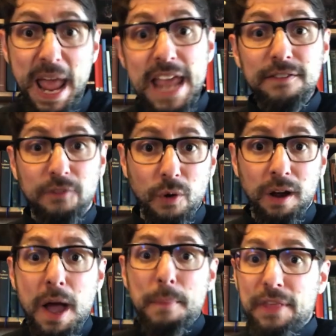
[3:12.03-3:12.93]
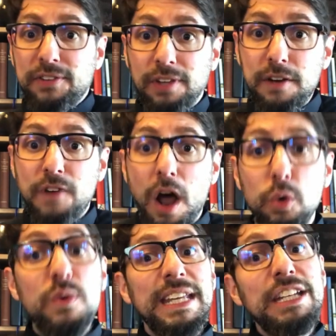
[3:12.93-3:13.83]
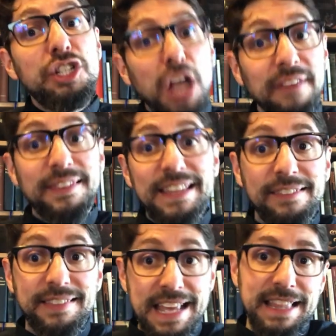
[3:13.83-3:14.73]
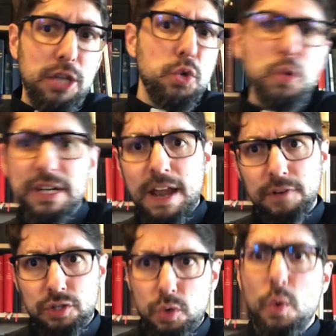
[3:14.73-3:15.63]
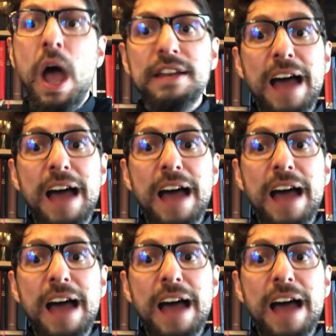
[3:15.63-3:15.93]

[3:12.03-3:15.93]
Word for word: paid for by the Son of God who did just this thing that you could never do,